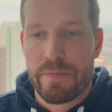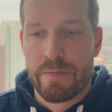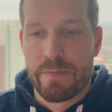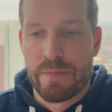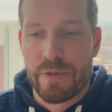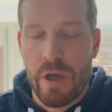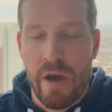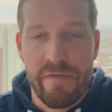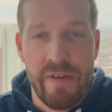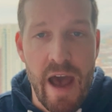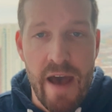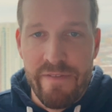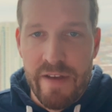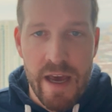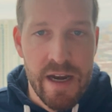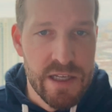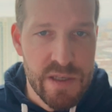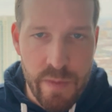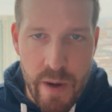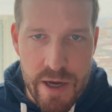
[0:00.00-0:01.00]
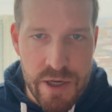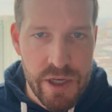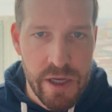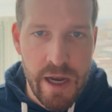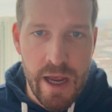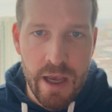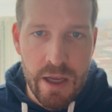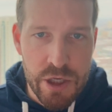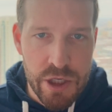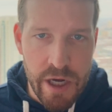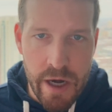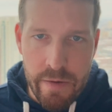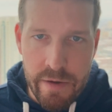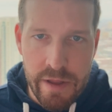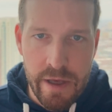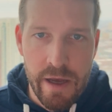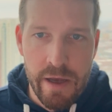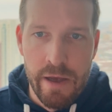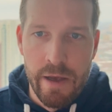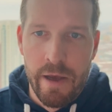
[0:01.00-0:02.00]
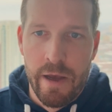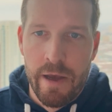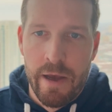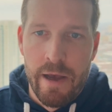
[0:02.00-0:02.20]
So I've got a spreadsheet I could share with you.